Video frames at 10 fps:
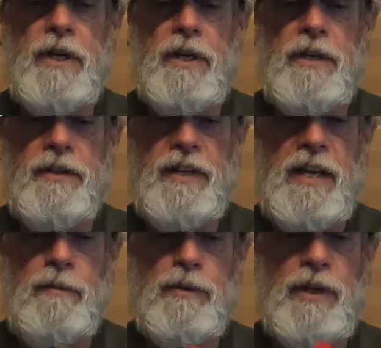the
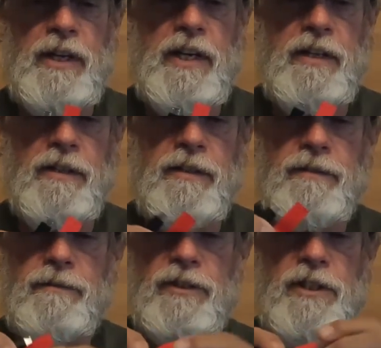cables. I got a
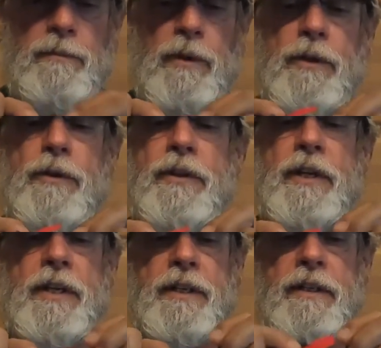cheap little
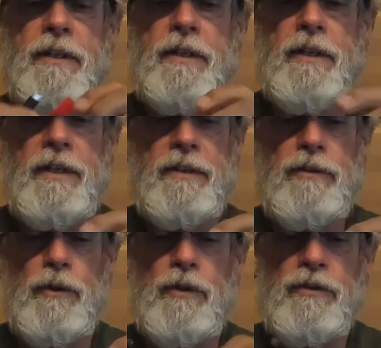thing.
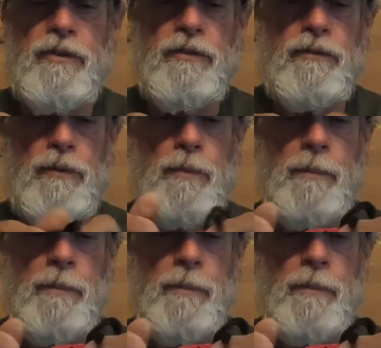So this is for